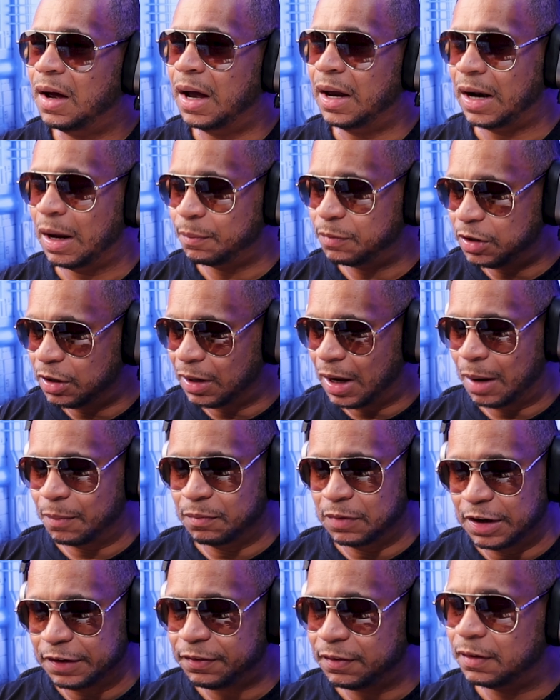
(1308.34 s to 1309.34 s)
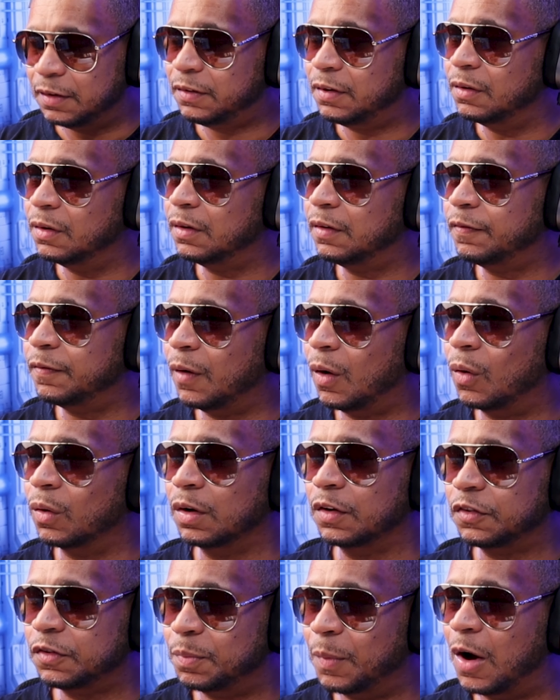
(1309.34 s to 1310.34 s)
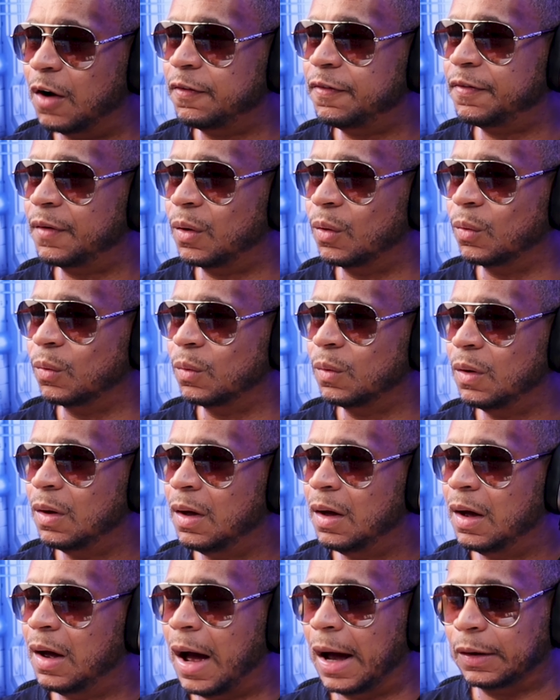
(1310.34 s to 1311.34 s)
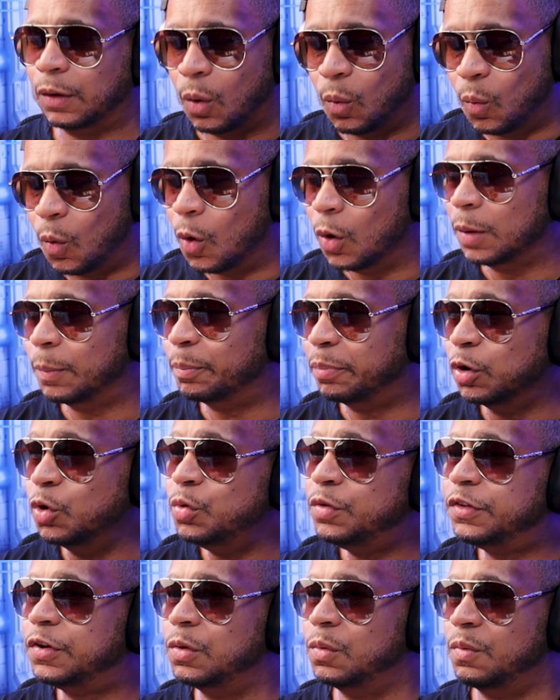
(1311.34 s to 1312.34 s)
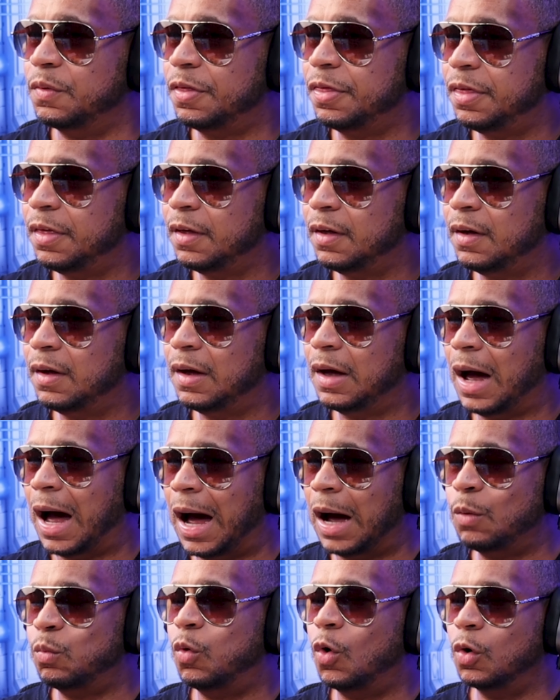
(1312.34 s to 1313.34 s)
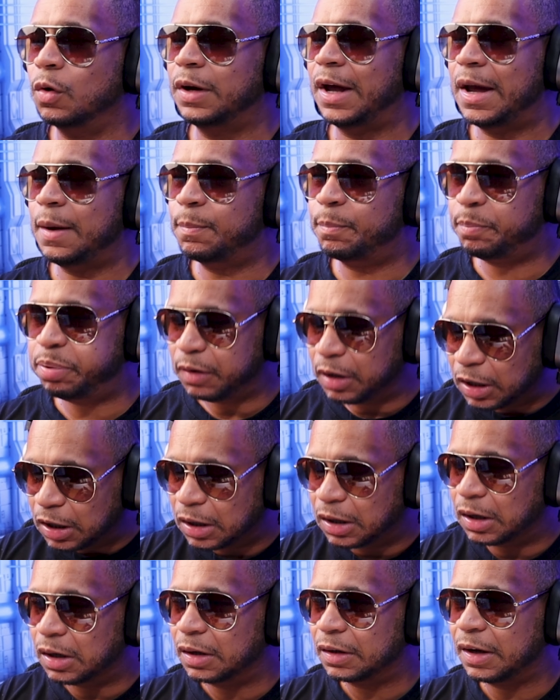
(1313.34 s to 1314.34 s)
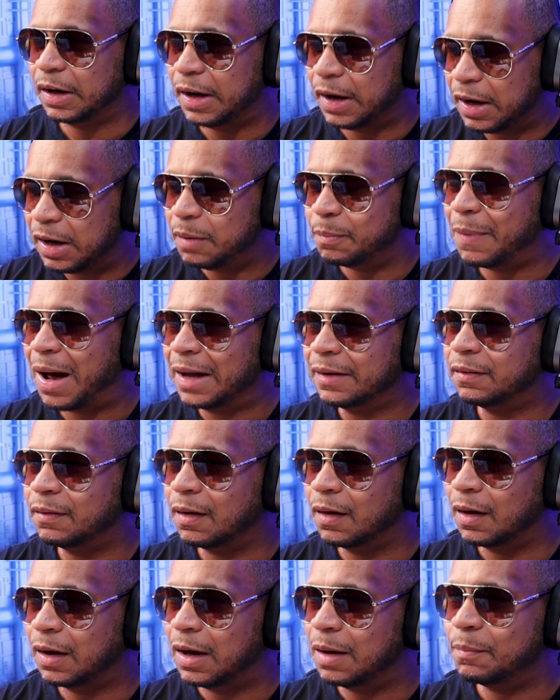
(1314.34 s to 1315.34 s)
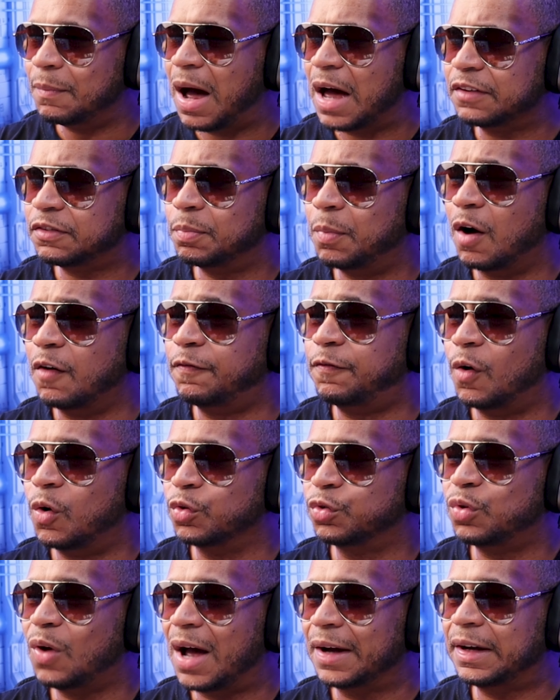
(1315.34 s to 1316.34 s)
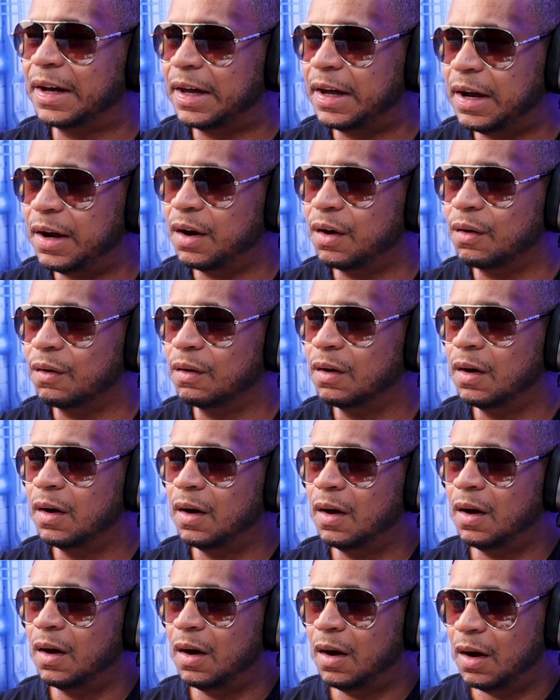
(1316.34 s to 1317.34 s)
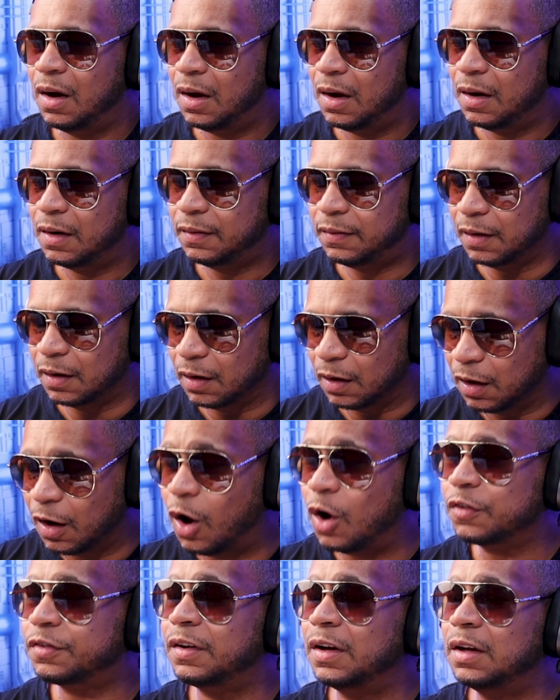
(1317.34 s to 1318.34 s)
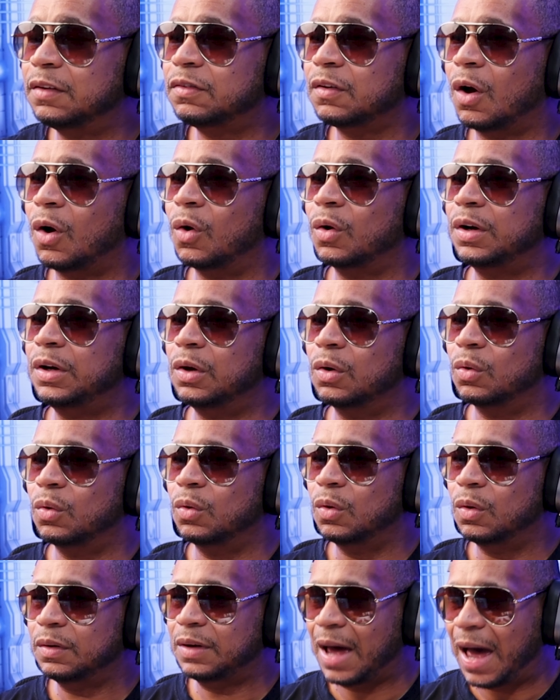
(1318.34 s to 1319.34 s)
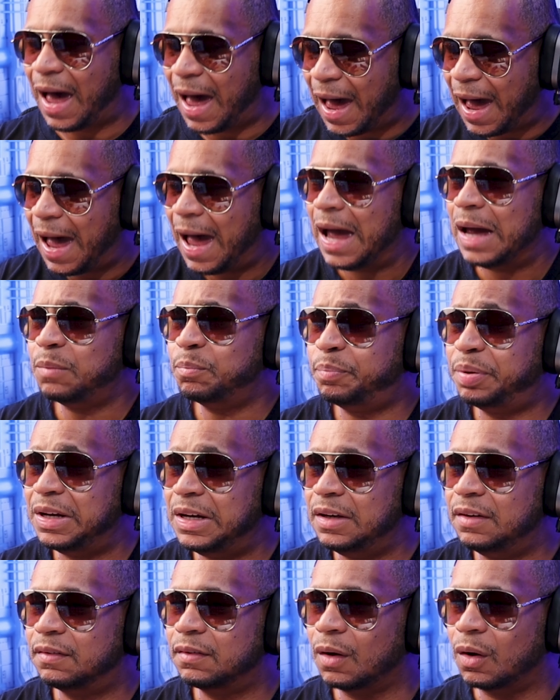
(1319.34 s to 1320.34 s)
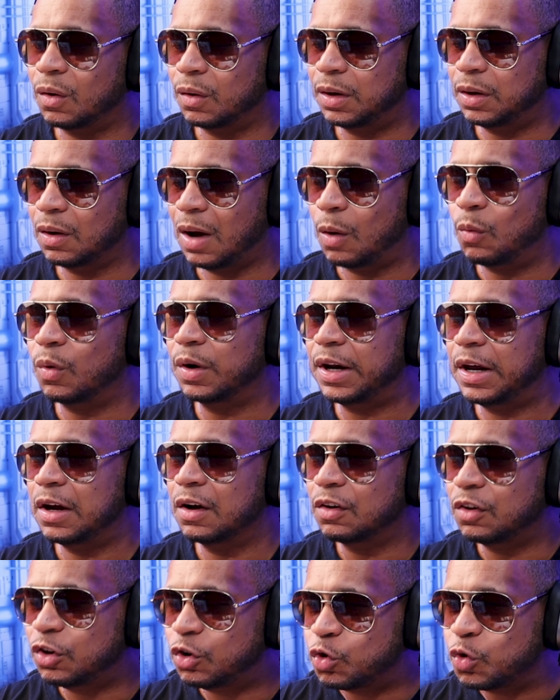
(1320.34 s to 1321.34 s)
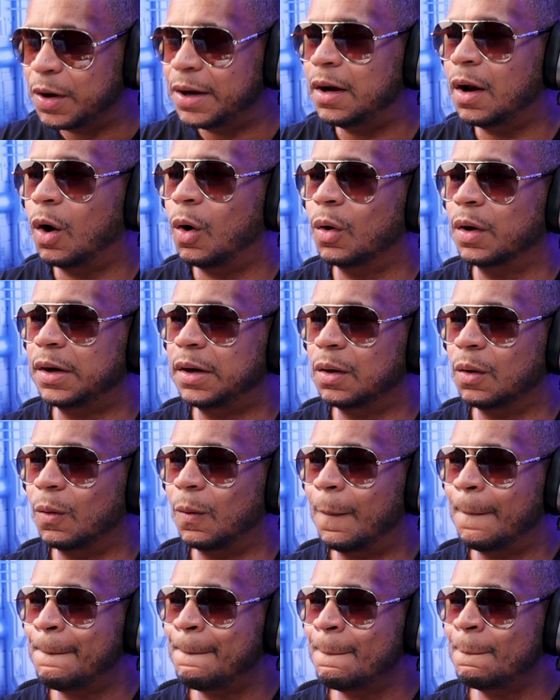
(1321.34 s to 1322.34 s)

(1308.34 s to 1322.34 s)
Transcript: and I'm, I'm listening to it on the smartphone, I don't want Bluetooth. I want a plug in my in my smartphone so I can hear the lossless audio, the high impedance audio. I want to hear great audio.